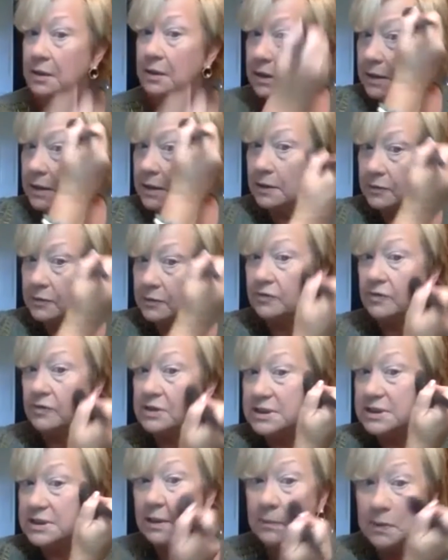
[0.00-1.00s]
through the
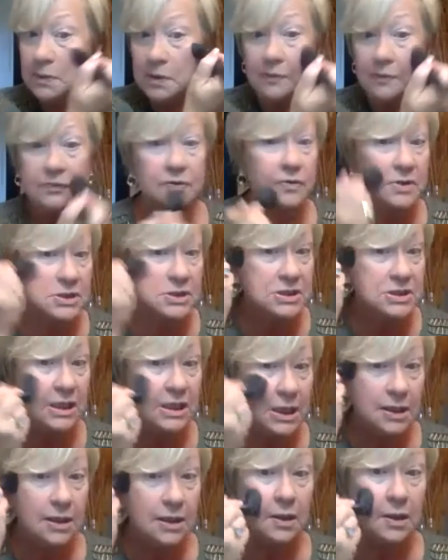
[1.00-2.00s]
temple, through the cheek,
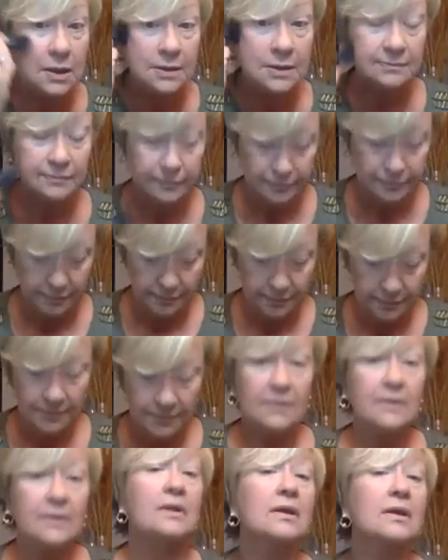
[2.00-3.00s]

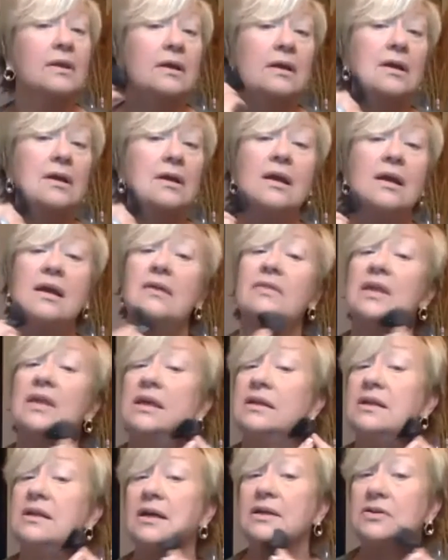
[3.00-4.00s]
and then
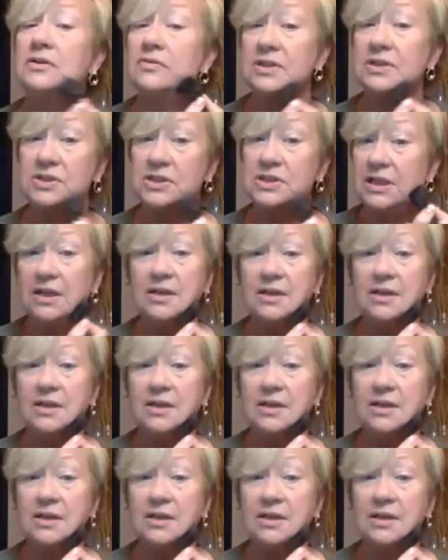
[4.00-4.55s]
under the chin.